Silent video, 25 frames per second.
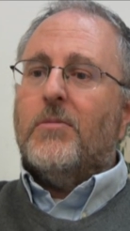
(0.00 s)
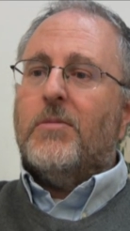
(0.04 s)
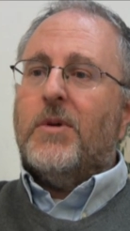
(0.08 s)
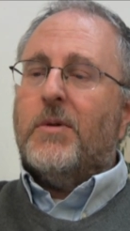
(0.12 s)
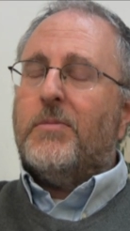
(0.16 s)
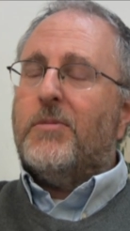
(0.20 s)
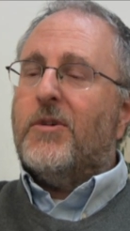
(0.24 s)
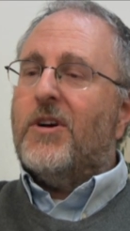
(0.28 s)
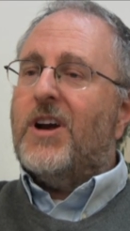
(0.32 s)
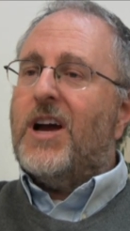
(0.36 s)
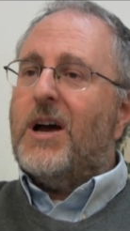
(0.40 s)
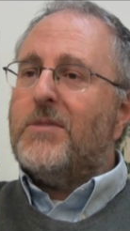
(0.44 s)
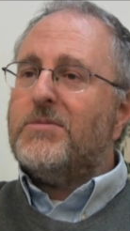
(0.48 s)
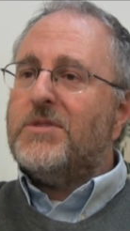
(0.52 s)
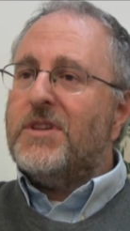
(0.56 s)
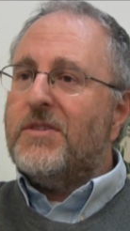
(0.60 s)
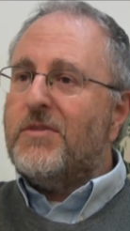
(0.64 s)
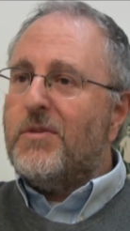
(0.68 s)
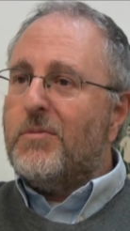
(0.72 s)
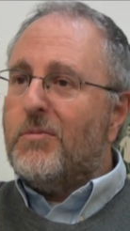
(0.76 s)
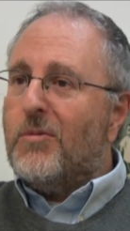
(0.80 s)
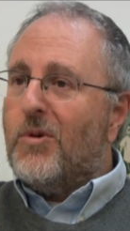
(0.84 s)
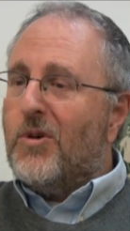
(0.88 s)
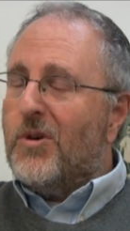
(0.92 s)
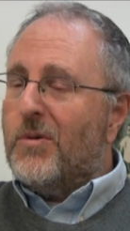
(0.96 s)
But perhaps
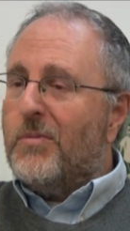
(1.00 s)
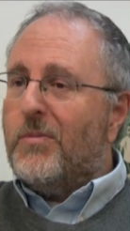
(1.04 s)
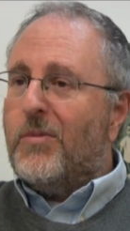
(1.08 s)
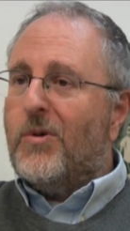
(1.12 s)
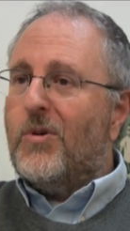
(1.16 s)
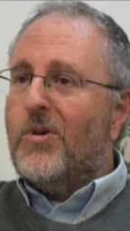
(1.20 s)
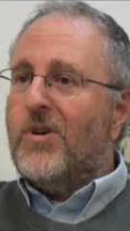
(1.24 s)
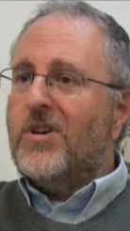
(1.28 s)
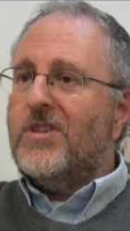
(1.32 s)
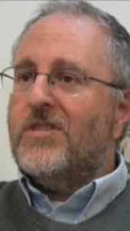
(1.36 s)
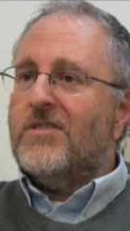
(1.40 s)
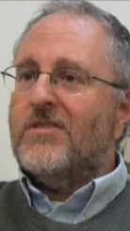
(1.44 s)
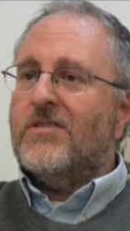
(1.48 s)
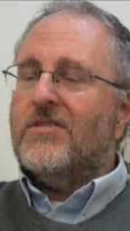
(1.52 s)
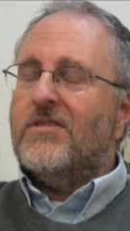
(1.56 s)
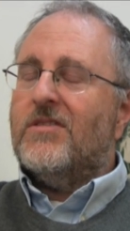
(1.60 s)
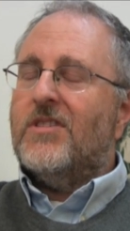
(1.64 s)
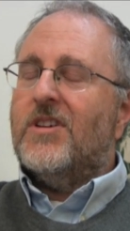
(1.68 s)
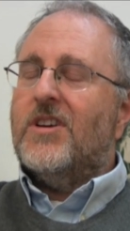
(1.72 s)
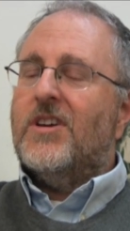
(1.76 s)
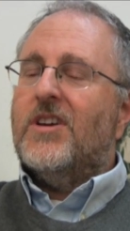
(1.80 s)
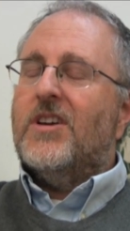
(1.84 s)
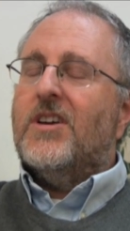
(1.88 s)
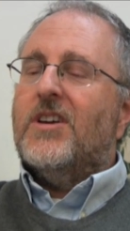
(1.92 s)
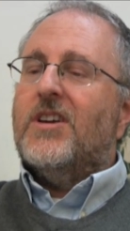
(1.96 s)
even more important
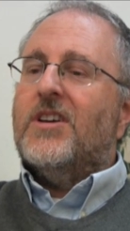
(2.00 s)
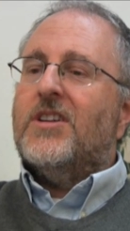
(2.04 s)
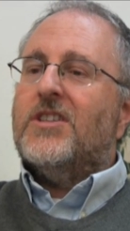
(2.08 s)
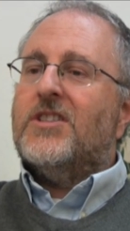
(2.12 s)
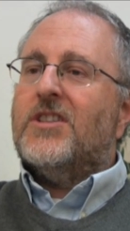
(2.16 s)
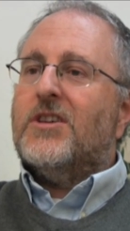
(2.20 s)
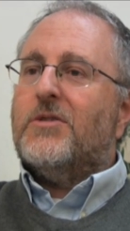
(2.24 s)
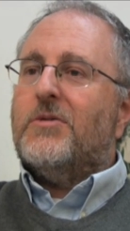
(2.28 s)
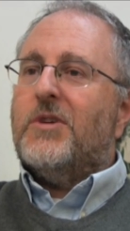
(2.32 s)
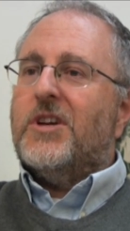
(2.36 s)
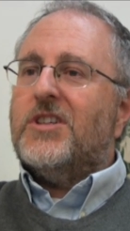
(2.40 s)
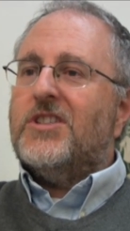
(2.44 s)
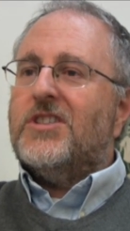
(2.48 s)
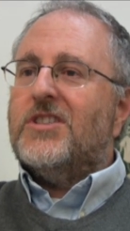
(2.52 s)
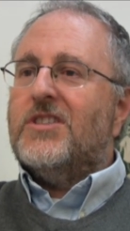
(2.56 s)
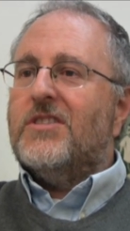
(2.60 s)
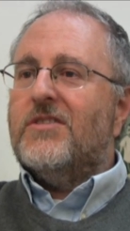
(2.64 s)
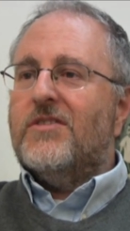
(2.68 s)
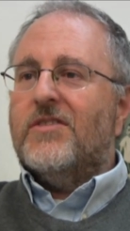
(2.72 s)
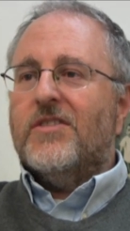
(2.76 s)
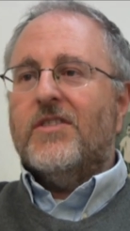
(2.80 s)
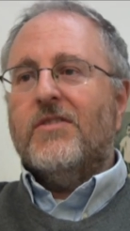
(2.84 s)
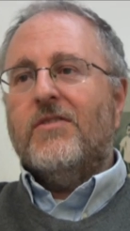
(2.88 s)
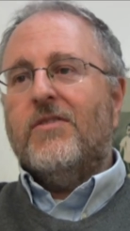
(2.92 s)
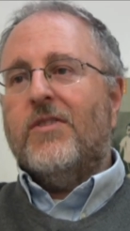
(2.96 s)
is the question
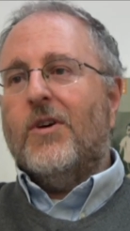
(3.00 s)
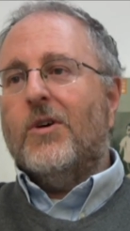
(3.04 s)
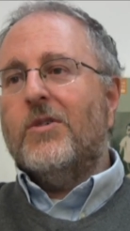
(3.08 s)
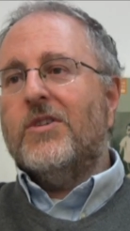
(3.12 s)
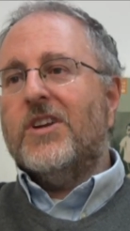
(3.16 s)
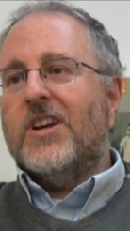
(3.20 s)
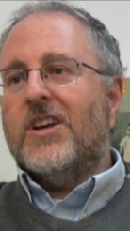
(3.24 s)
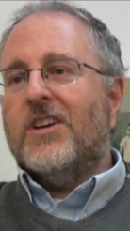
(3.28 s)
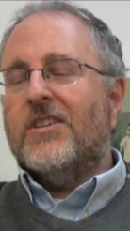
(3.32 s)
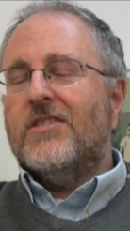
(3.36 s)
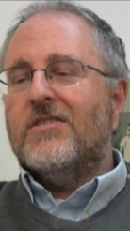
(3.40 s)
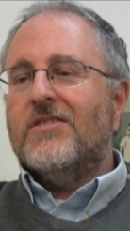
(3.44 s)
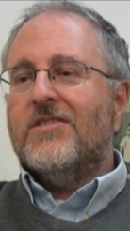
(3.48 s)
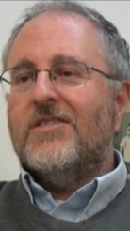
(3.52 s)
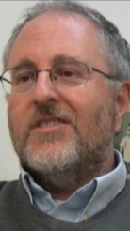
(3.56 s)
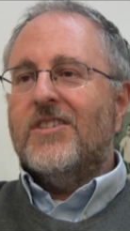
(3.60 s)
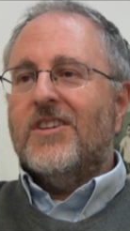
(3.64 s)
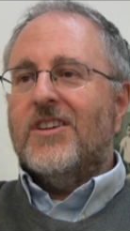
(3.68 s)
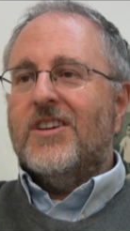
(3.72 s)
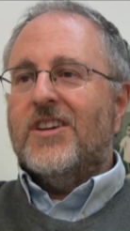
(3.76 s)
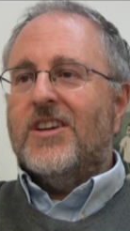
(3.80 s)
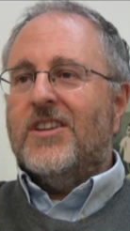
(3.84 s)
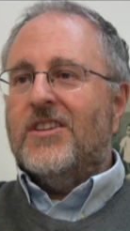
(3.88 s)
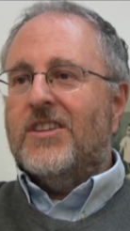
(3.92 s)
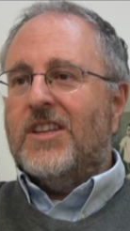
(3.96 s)
of the voting
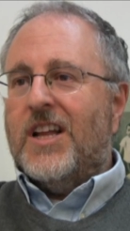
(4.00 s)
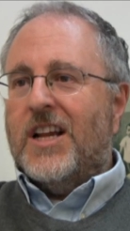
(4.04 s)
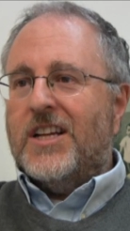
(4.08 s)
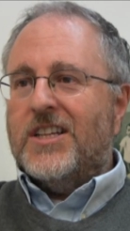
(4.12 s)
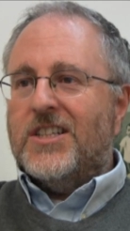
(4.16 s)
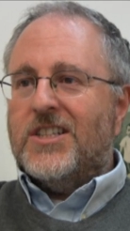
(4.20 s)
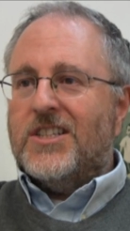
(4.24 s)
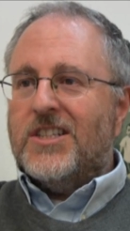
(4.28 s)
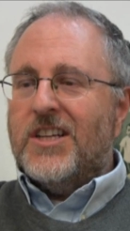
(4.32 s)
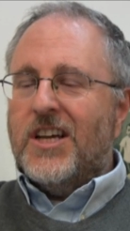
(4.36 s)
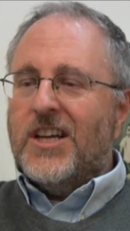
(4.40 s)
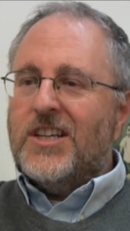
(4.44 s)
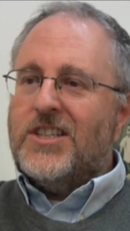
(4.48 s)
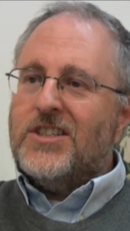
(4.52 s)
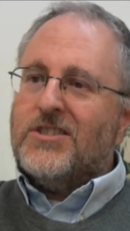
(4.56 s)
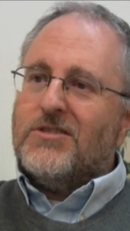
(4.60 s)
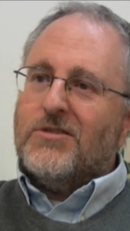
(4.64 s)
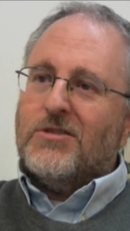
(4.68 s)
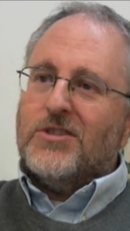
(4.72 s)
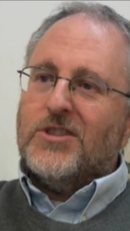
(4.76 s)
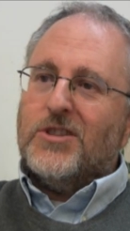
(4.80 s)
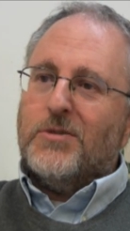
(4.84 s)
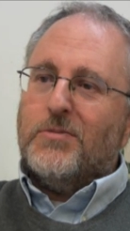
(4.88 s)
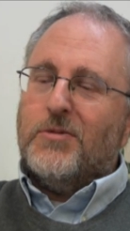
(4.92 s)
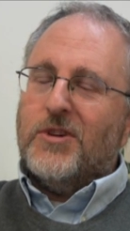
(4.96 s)
in the United States
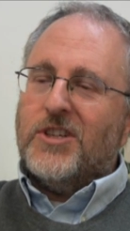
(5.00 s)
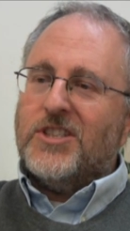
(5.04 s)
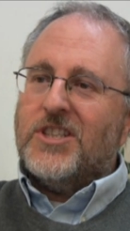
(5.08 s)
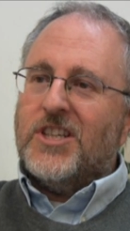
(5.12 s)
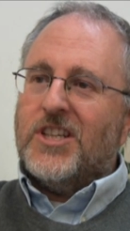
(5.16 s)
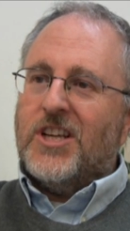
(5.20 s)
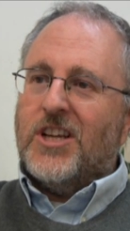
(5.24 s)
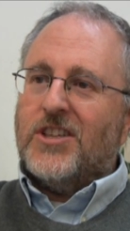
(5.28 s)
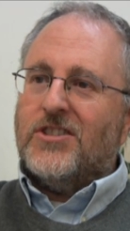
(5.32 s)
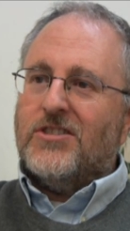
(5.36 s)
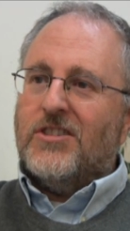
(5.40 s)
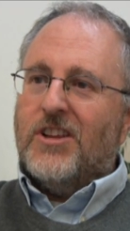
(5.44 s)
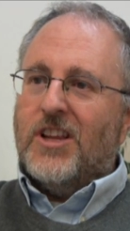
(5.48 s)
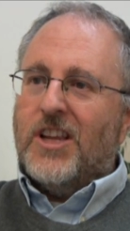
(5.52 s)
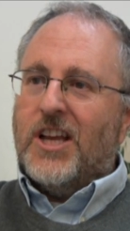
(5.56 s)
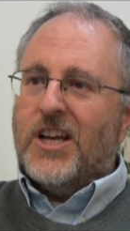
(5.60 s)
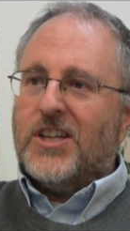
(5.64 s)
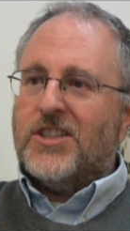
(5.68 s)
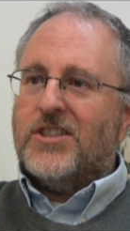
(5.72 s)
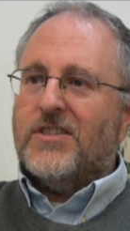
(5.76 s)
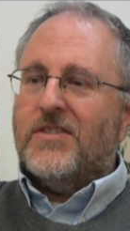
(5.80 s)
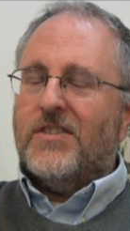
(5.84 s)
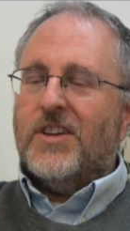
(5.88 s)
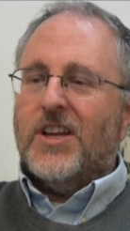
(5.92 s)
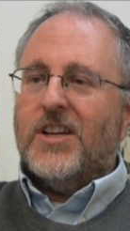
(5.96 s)
towards the presidential
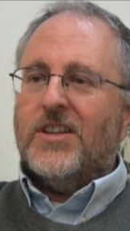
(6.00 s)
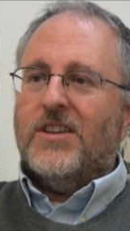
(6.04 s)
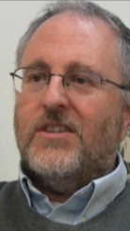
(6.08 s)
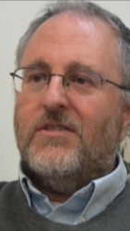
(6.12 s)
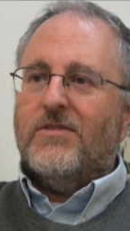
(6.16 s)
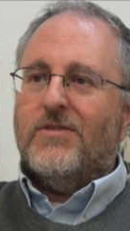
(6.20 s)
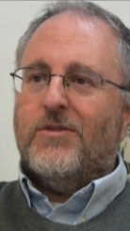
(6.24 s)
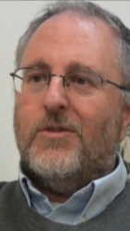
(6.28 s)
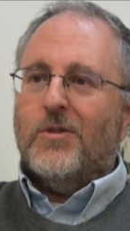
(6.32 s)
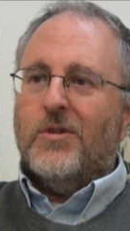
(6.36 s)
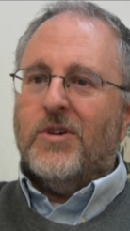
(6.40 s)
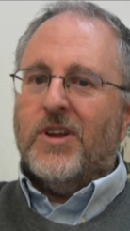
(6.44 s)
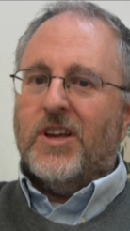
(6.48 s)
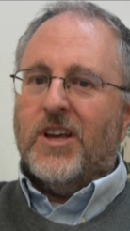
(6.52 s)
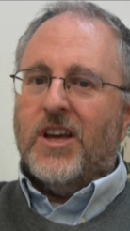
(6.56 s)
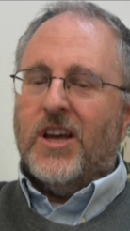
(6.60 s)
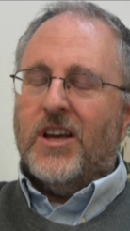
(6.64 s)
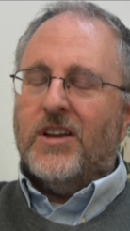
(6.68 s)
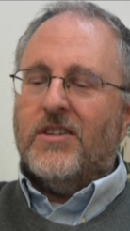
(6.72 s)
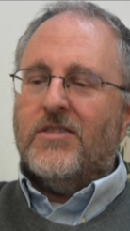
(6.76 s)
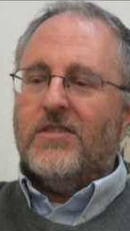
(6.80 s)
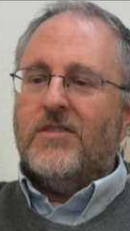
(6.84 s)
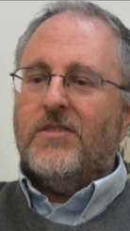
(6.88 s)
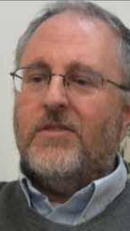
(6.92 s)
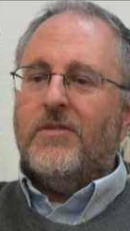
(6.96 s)
election of
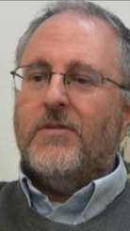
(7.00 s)
1948.